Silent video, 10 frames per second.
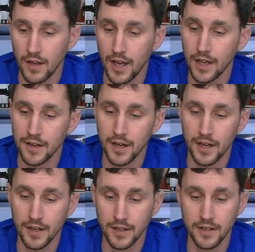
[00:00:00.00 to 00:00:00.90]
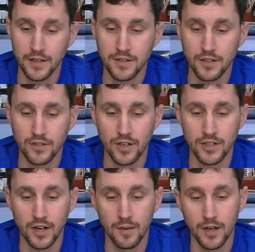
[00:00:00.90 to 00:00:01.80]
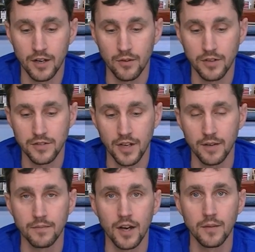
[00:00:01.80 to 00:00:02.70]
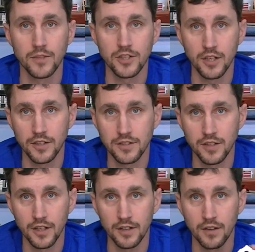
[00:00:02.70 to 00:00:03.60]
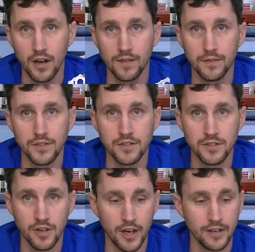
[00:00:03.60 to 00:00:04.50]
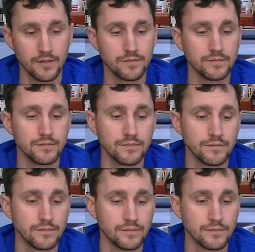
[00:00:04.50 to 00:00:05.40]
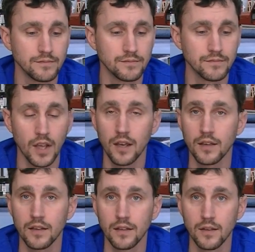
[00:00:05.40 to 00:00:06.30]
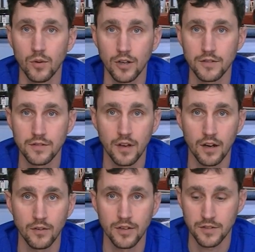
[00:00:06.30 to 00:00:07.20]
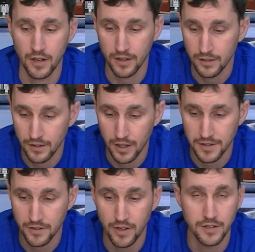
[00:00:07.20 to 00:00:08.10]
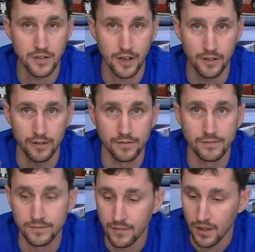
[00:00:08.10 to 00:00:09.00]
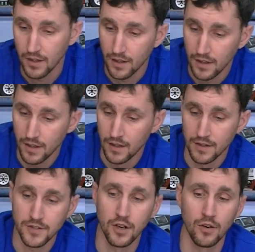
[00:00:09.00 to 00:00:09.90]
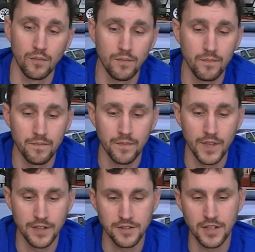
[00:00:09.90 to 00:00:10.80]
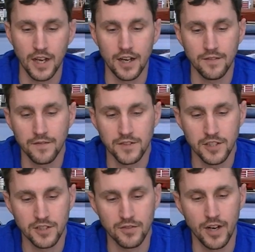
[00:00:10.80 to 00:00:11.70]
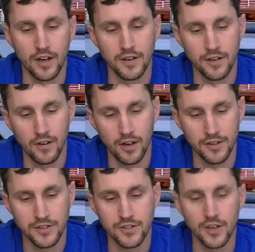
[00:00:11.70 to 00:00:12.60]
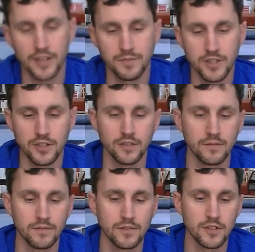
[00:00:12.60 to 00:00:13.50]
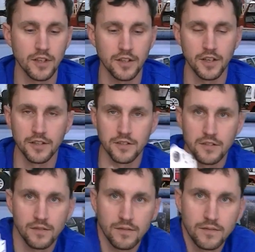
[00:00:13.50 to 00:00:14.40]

And uh, he does such a great job, I don't know what to say. I machined this thing off of his design. Hey, it works. I don't know what to say. The guy's a great designer. So this uh, sits right on here on this transmission, just like this.